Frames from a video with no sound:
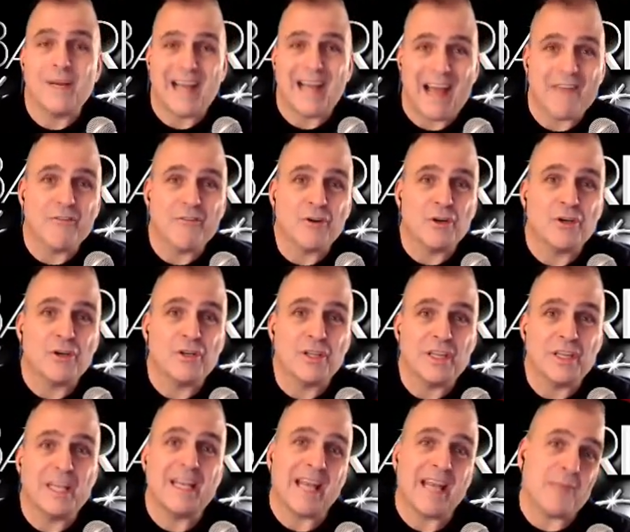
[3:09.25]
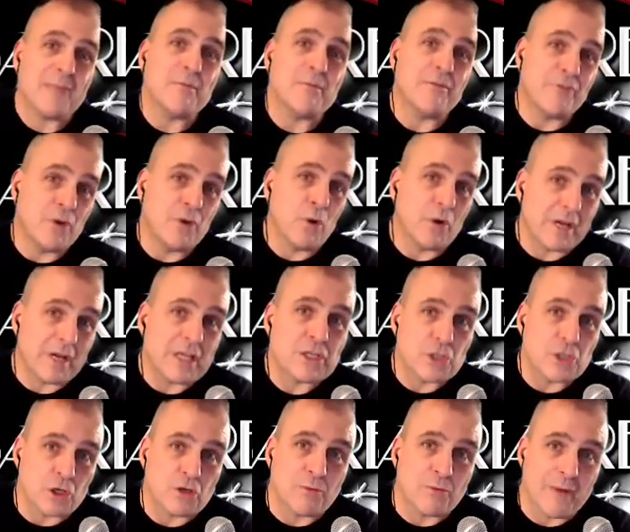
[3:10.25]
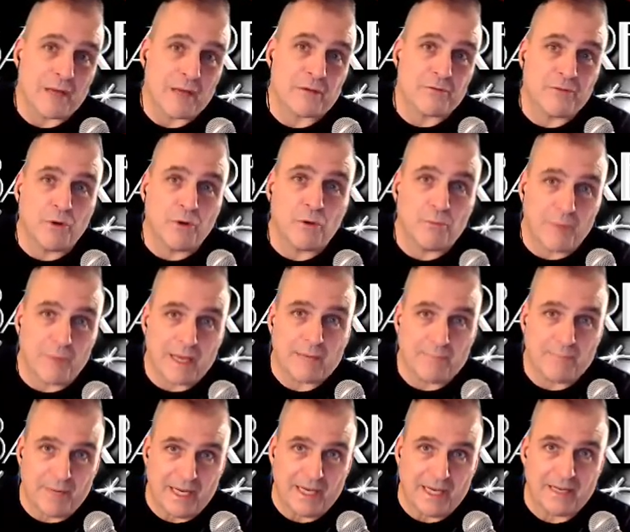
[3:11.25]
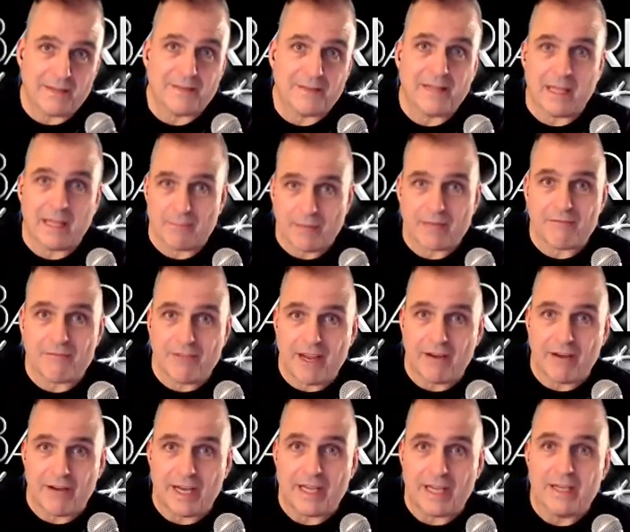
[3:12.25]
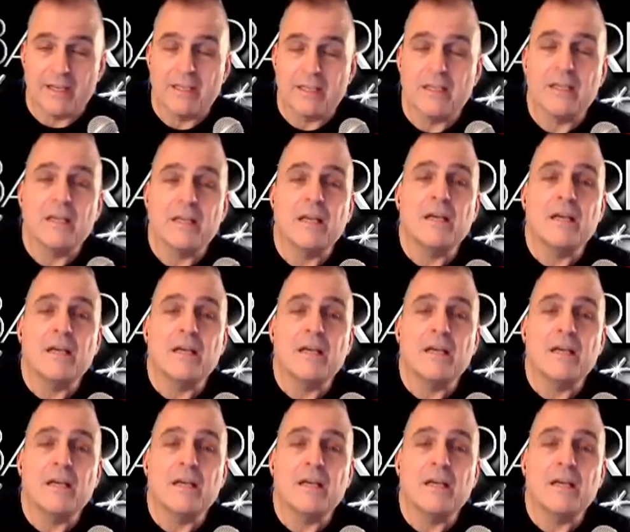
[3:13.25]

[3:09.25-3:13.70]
Or whatever the name of your internal microphone might be. That might vary.